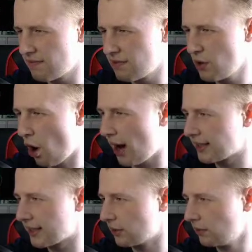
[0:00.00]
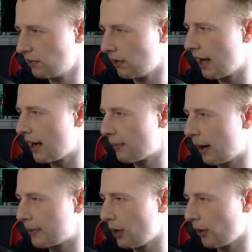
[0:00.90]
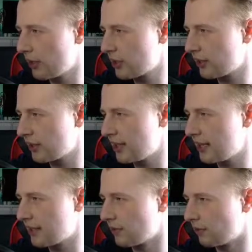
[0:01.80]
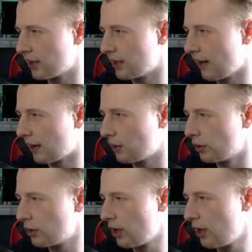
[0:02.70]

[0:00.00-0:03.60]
Not ideal, I'll be honest. He isn't really that good.